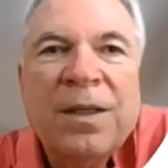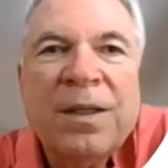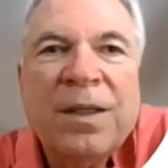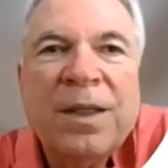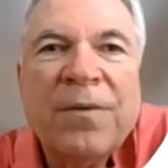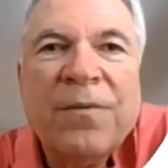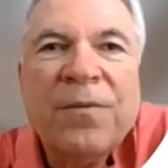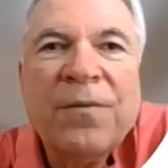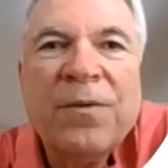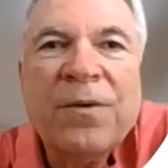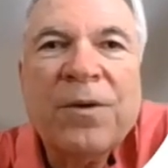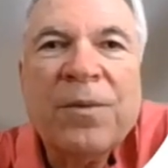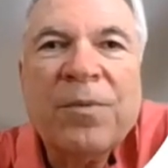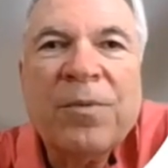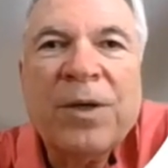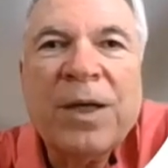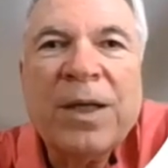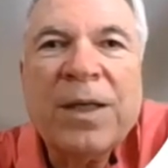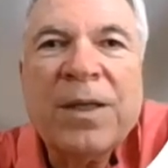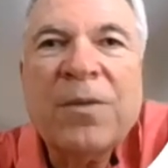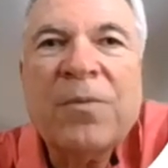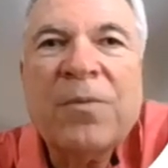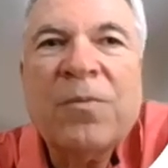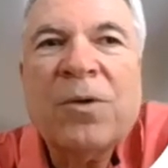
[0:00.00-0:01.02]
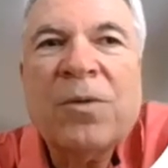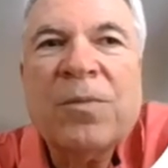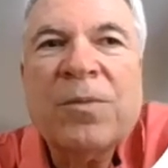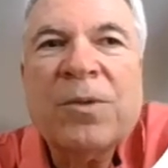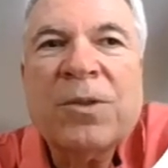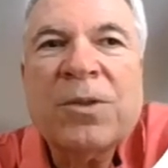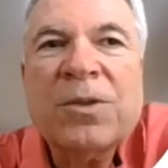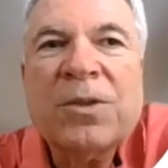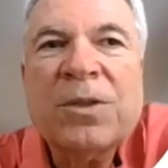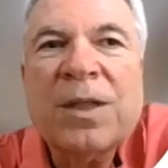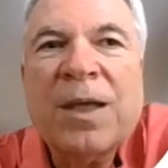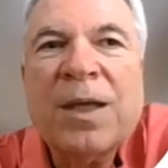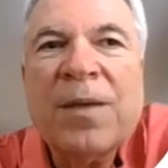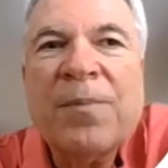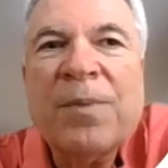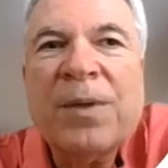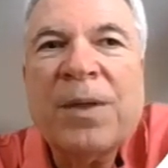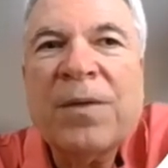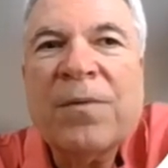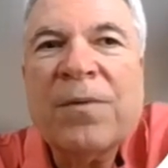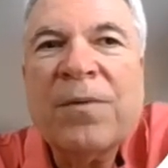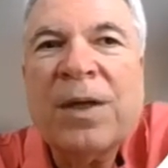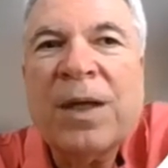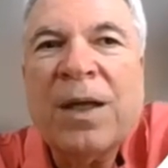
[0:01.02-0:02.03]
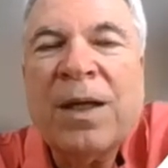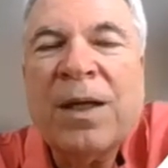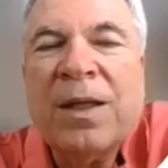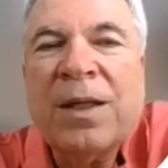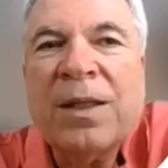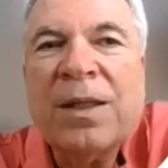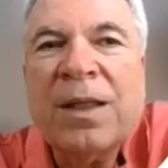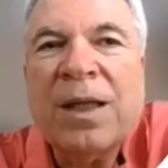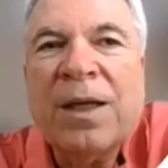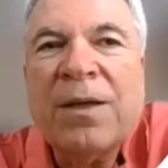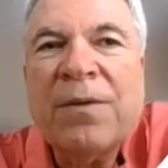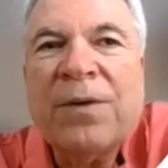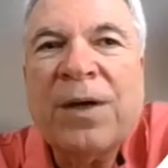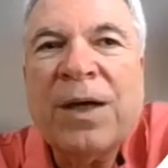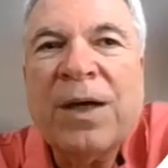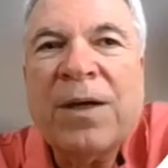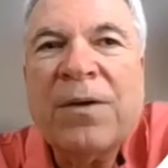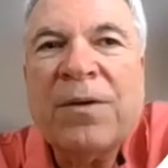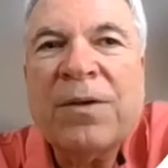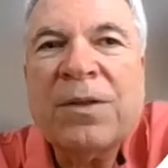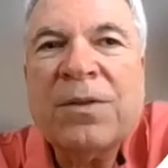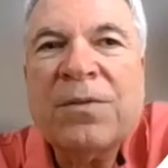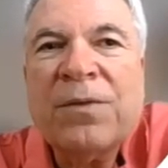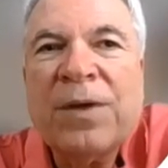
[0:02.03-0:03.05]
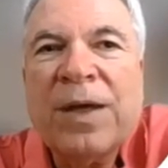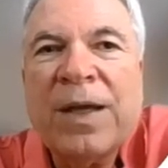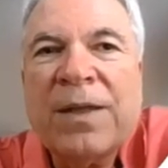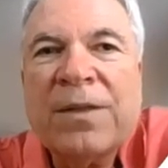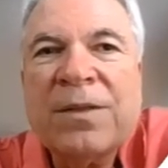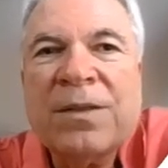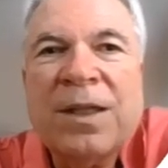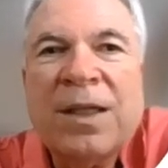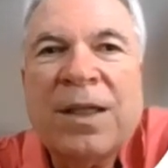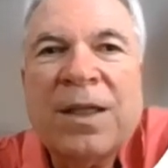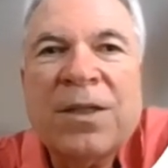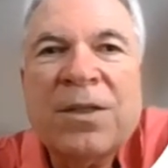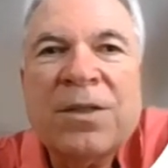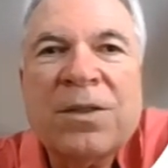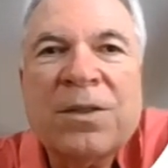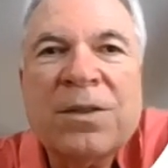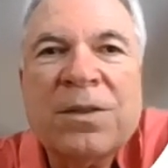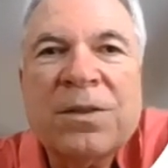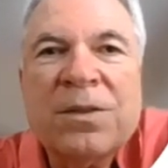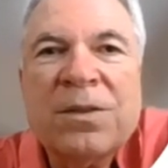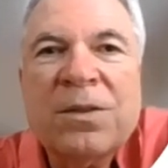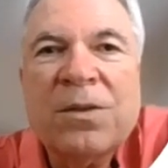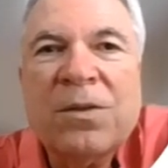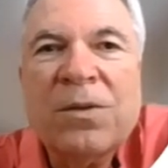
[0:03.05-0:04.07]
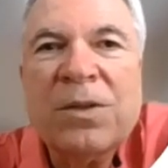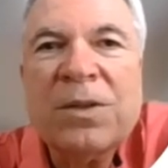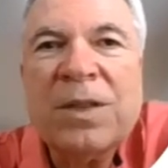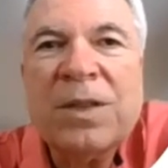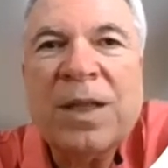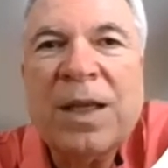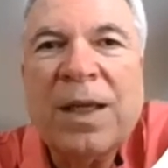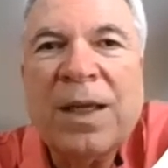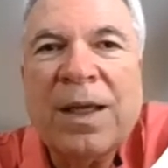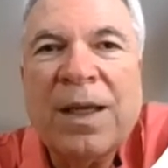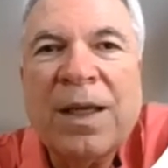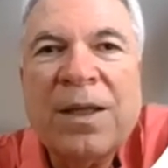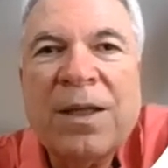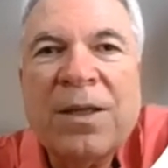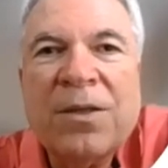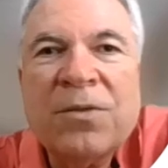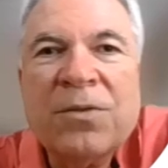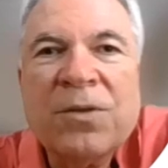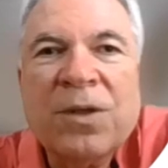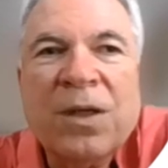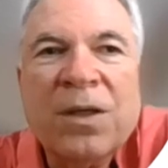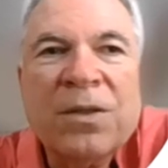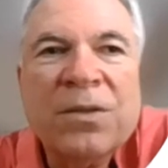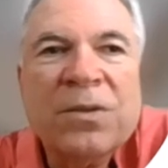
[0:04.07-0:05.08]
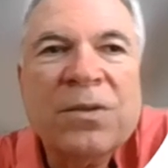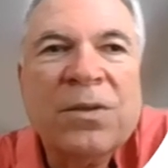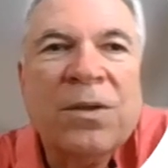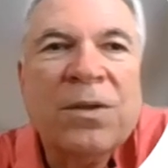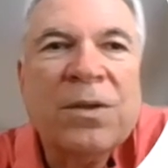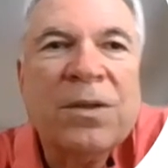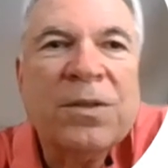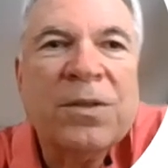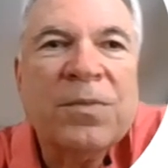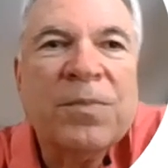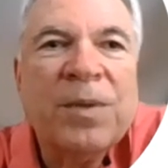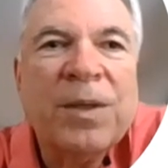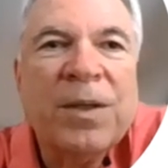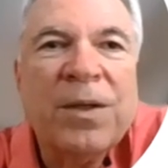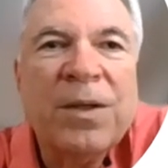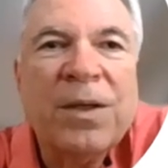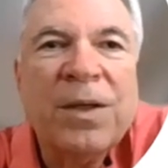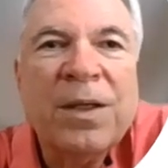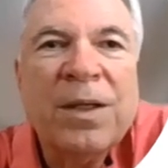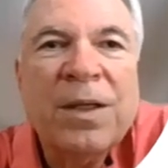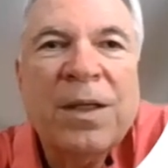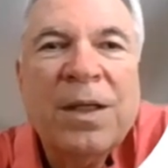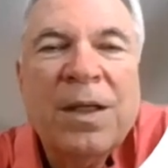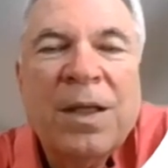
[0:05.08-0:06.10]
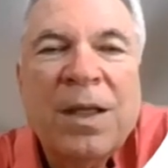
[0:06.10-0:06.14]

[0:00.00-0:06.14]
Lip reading: Therefore, a pregnant woman should not be given any live virus vaccinations or take any drugs during this period